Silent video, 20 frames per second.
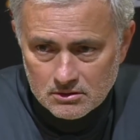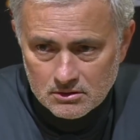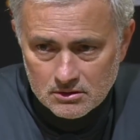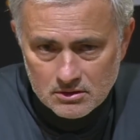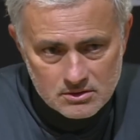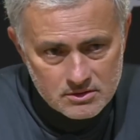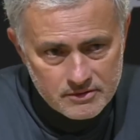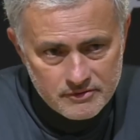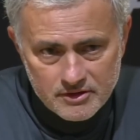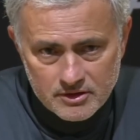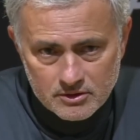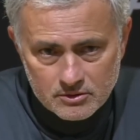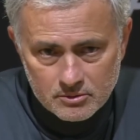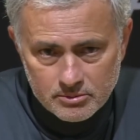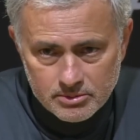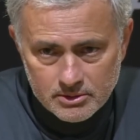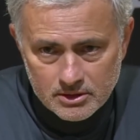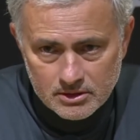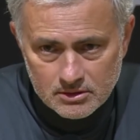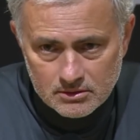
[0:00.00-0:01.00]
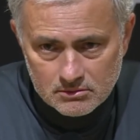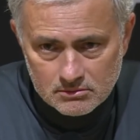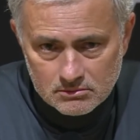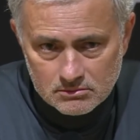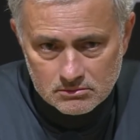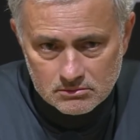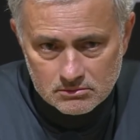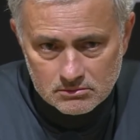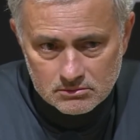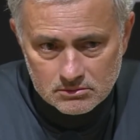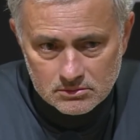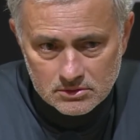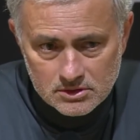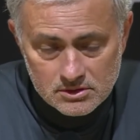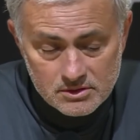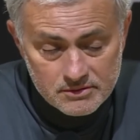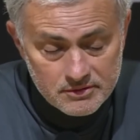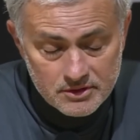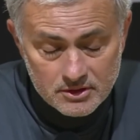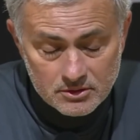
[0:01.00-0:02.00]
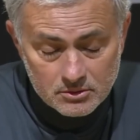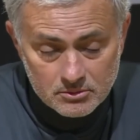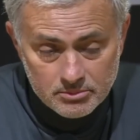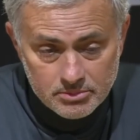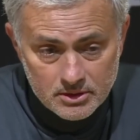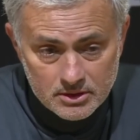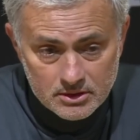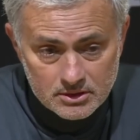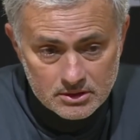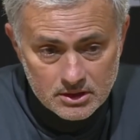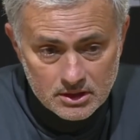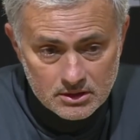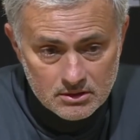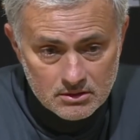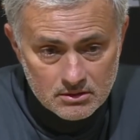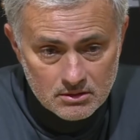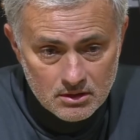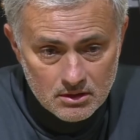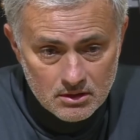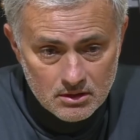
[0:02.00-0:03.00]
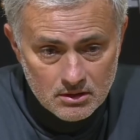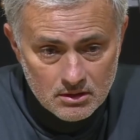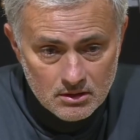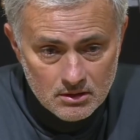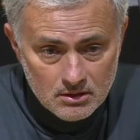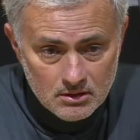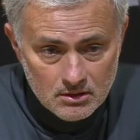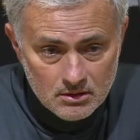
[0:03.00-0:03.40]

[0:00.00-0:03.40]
he's a very good player. He's a very good player that uh,